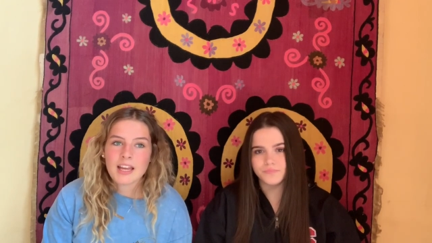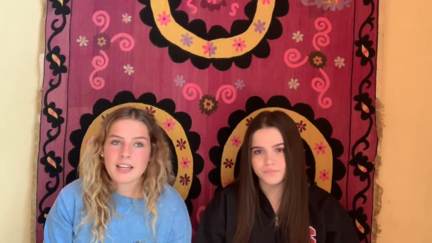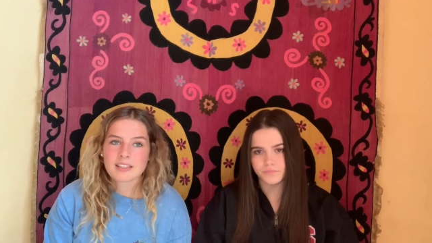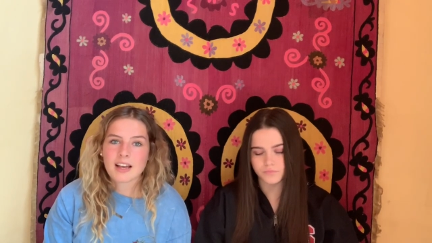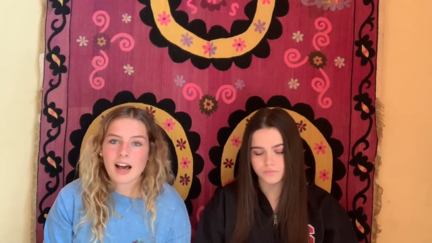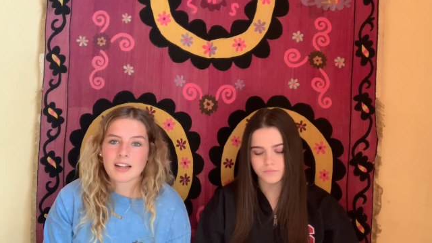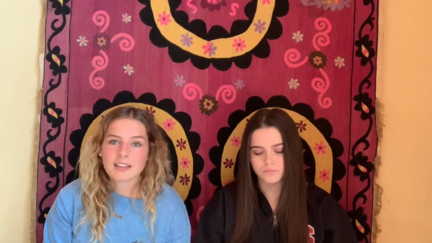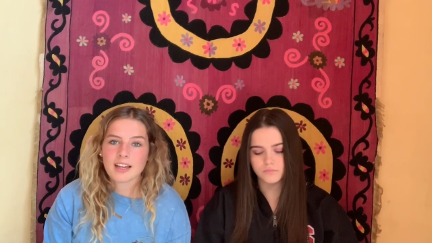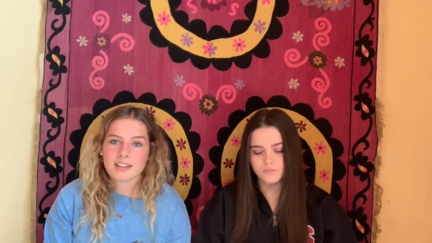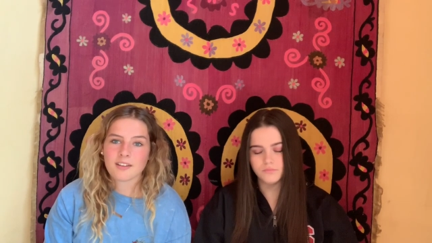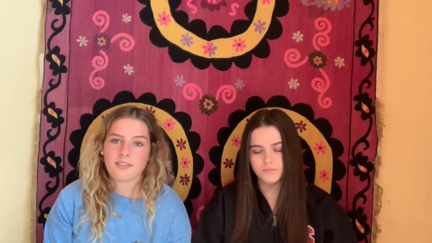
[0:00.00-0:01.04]
Speaker 1: is kind of
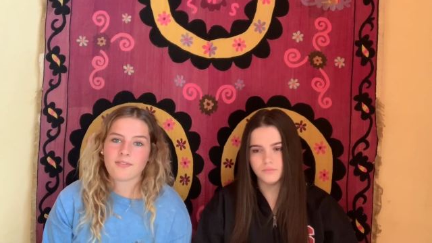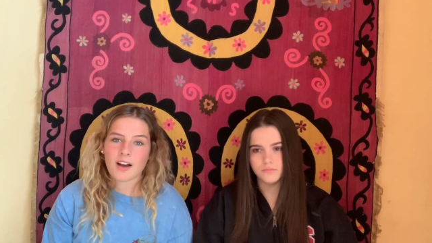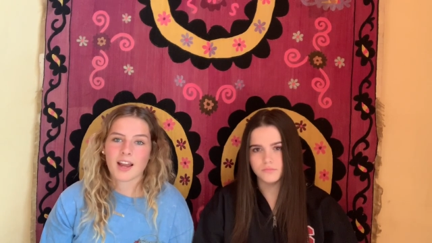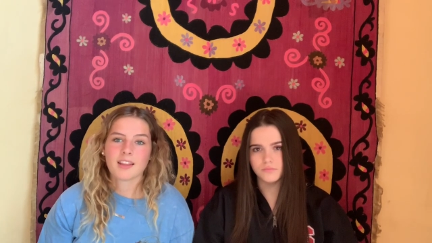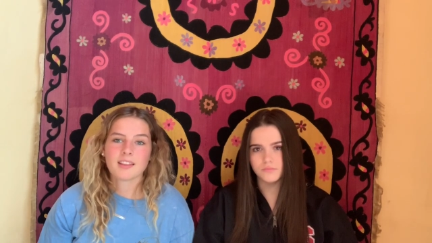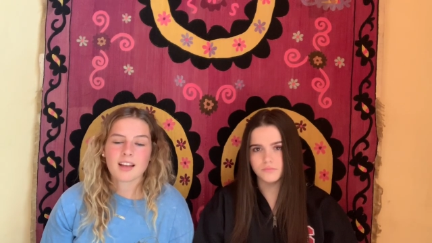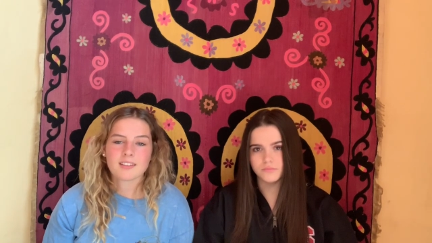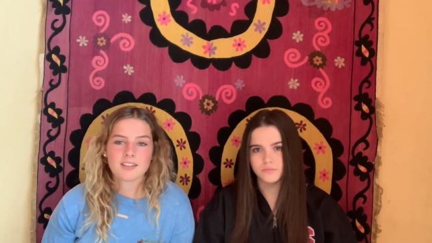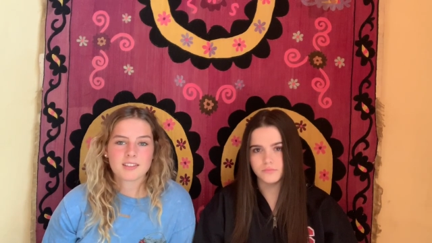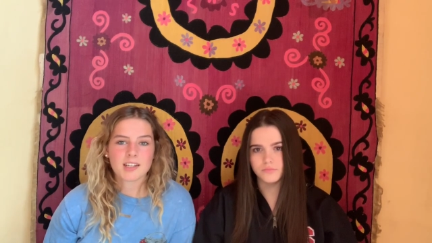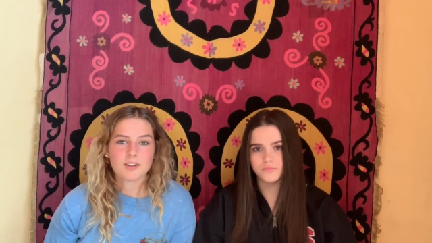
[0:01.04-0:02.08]
like defining that
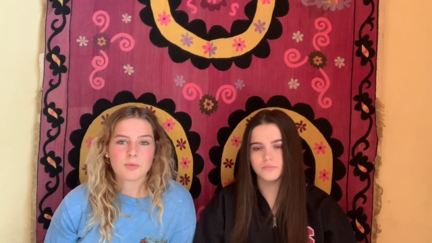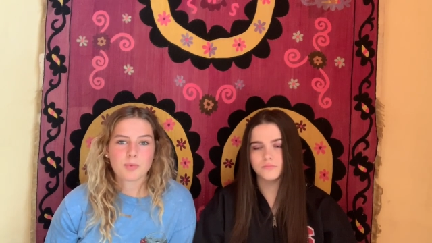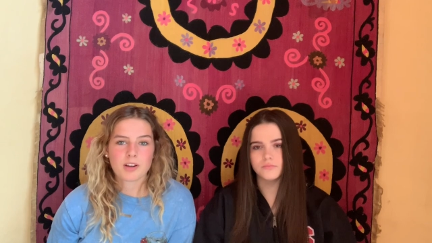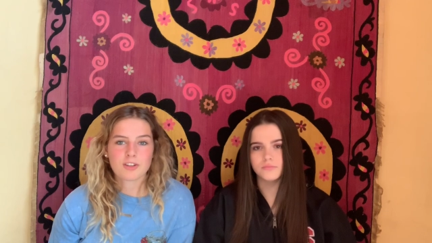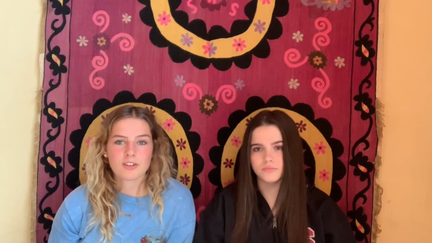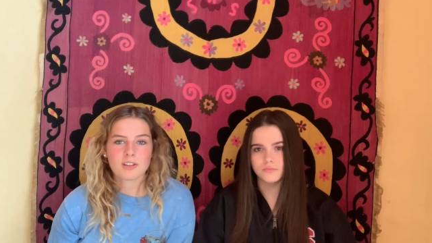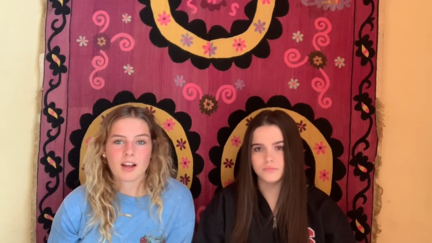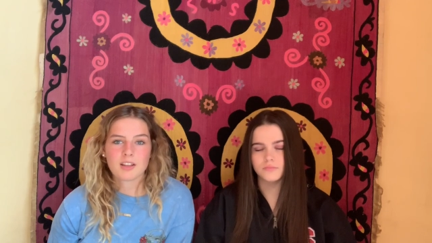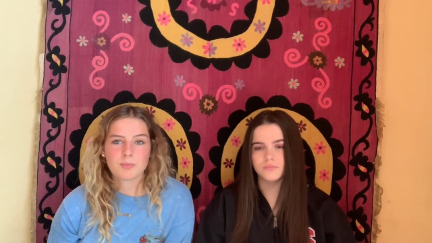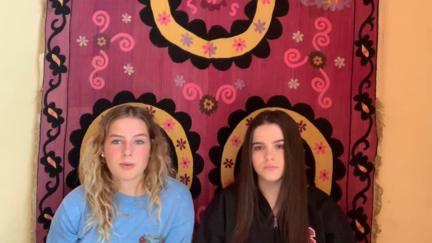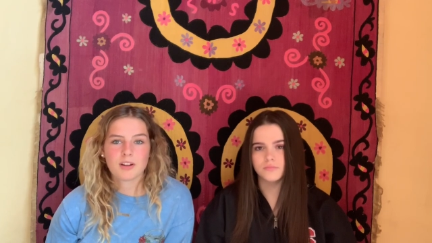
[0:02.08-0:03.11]
societal pressure that
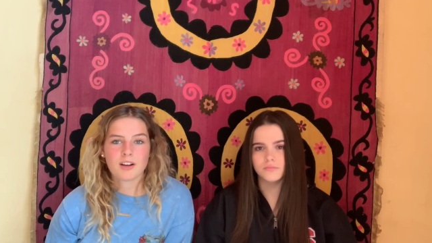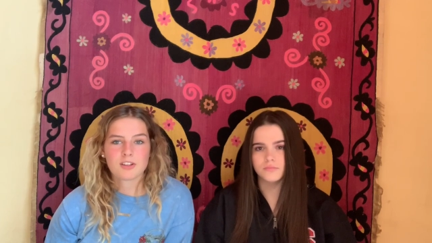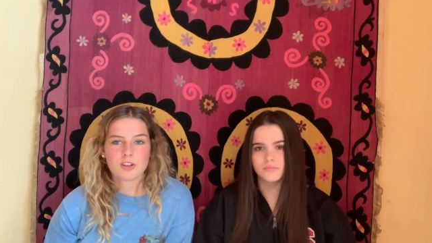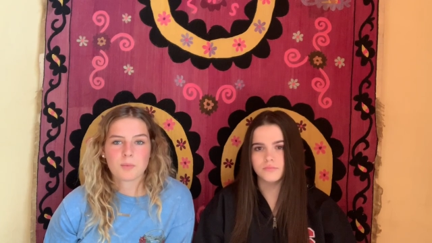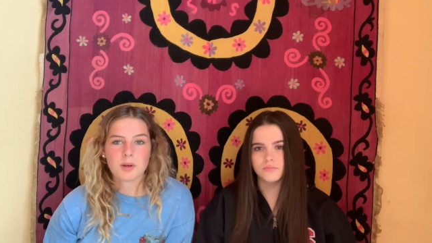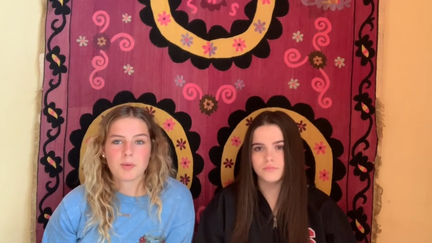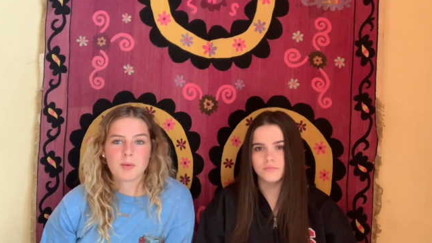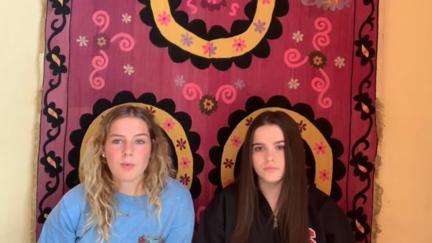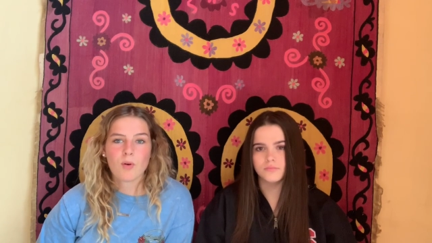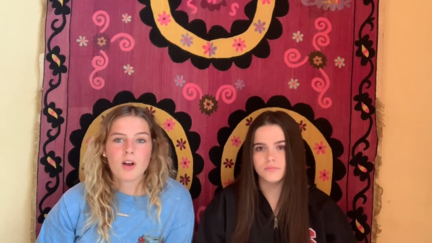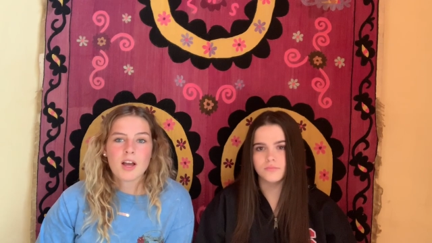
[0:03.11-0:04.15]
is put on so many
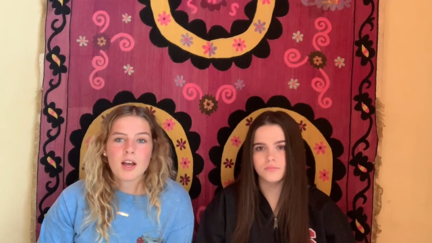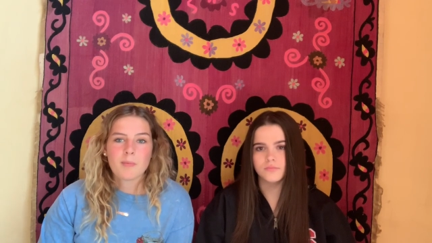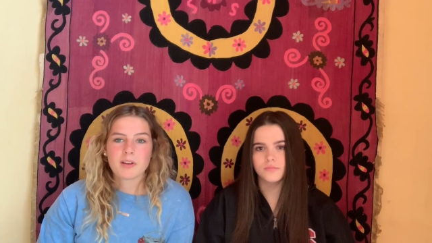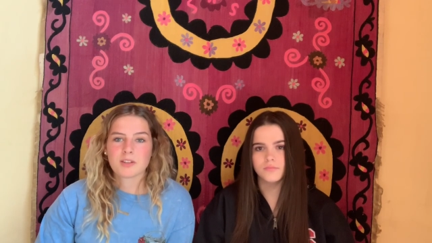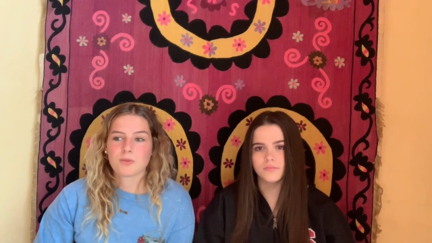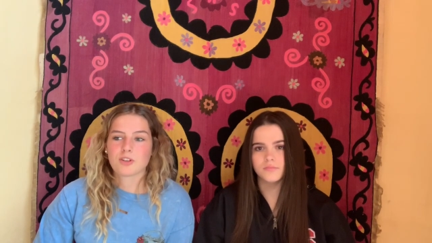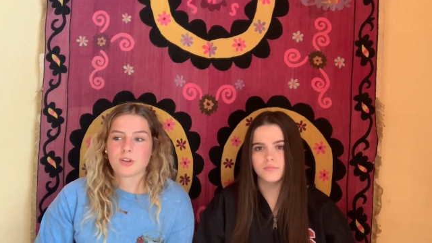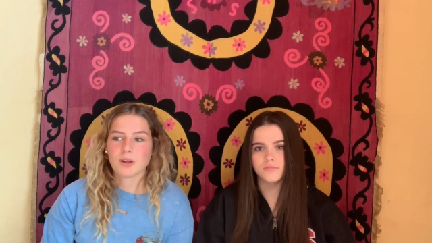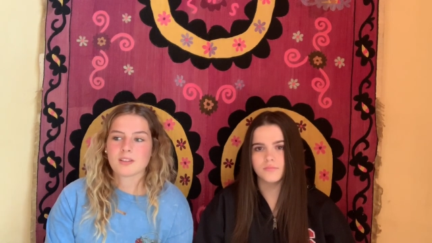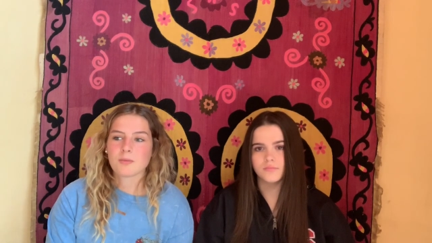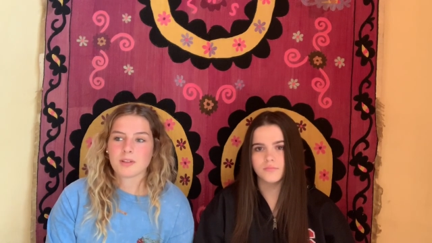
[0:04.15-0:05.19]
people because we're
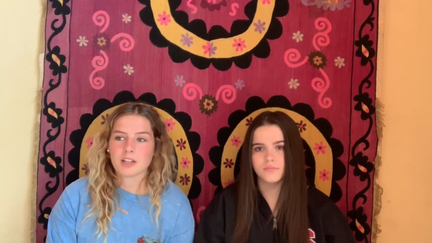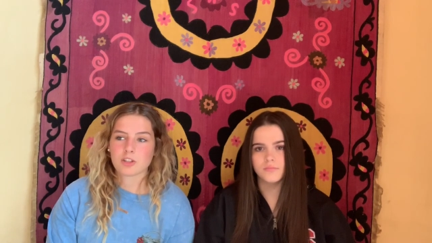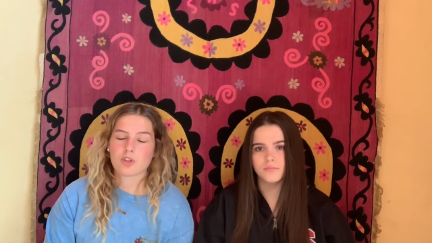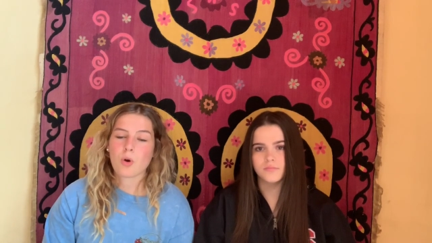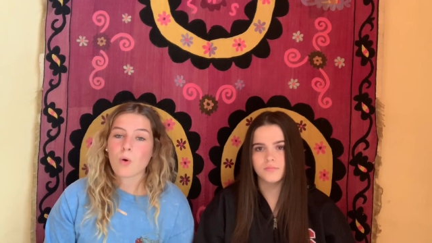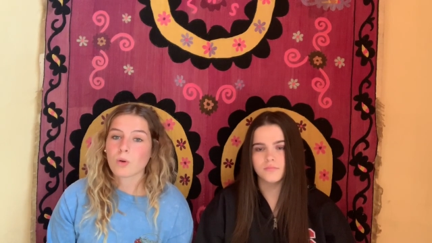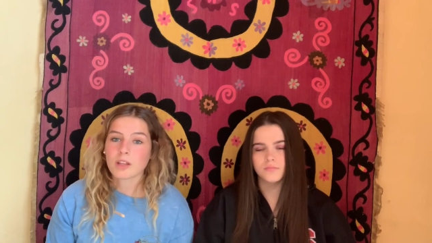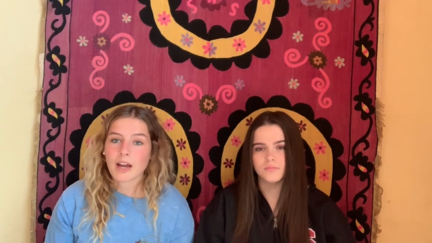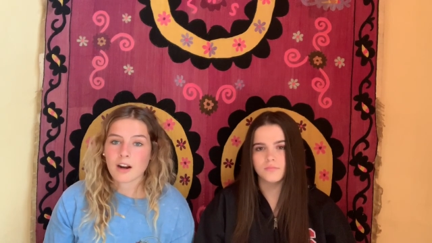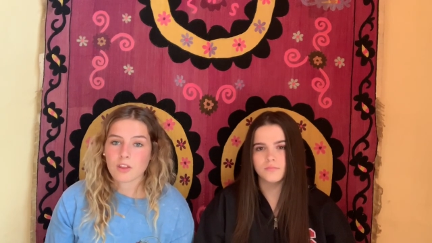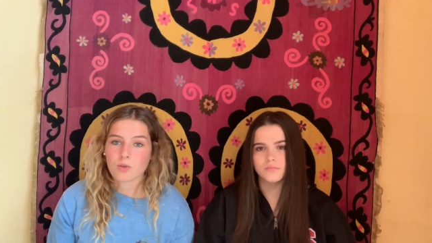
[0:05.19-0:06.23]
doing something that's totally
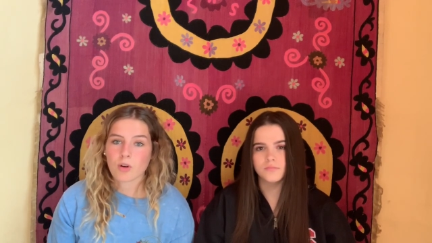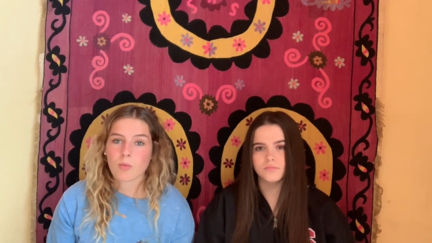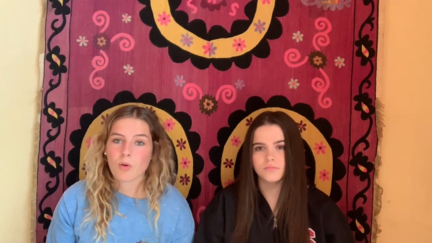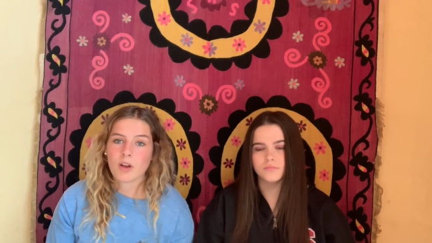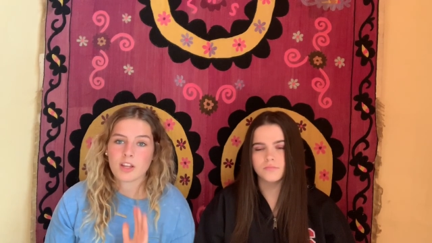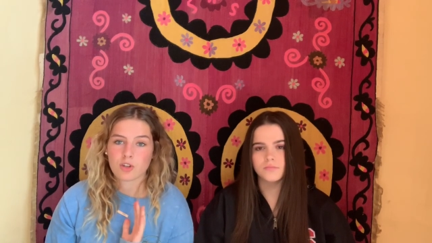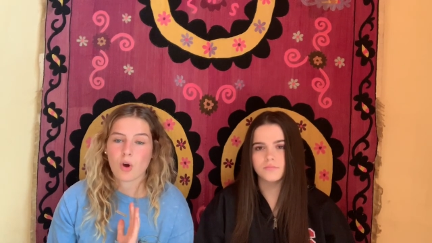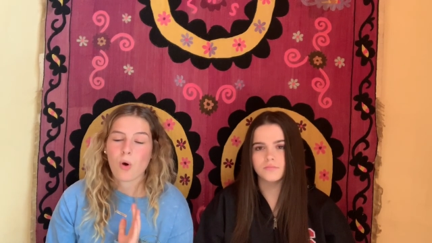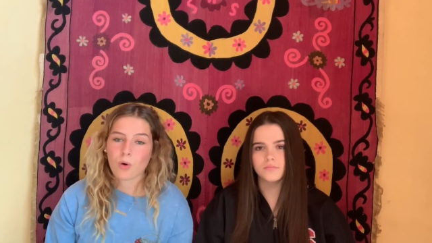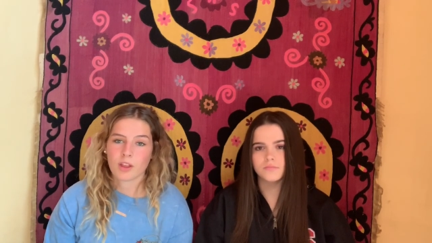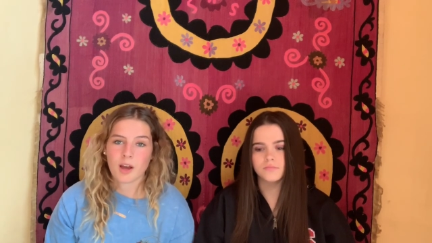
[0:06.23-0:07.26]
out of the normal and
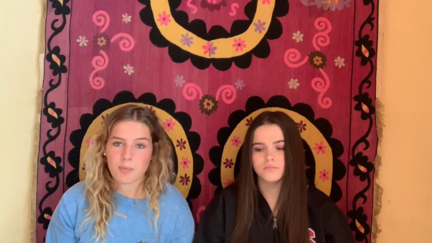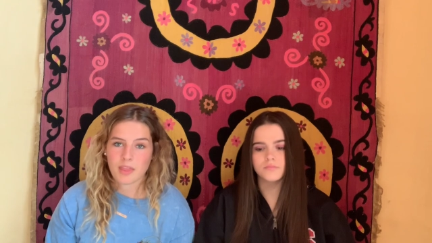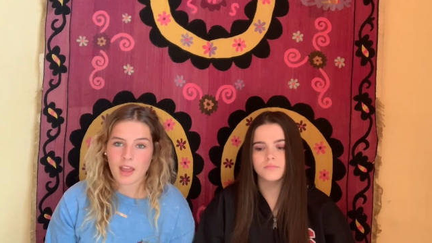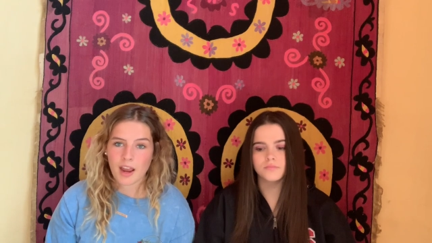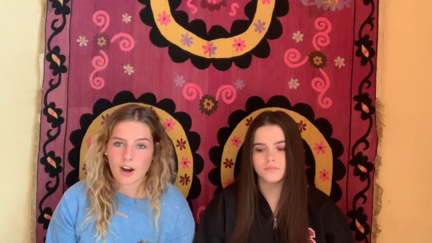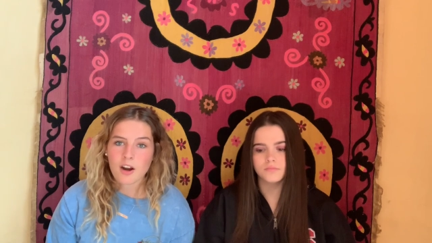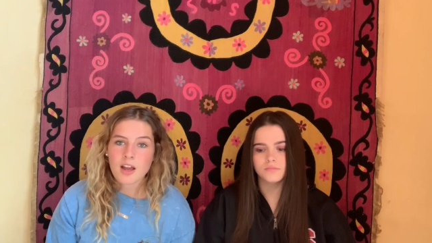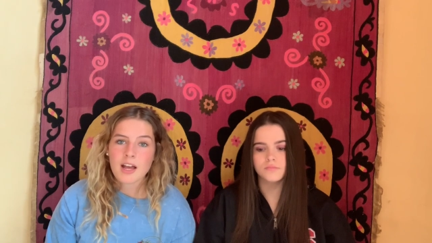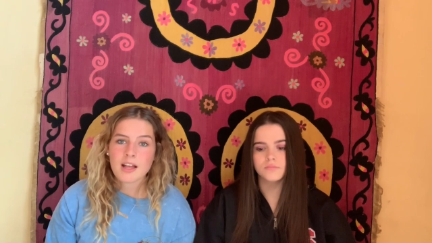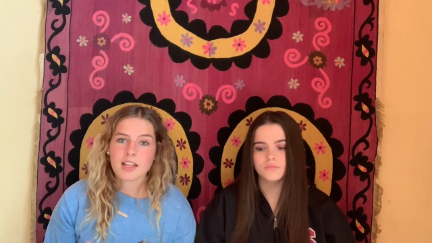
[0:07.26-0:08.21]
totally up in the air.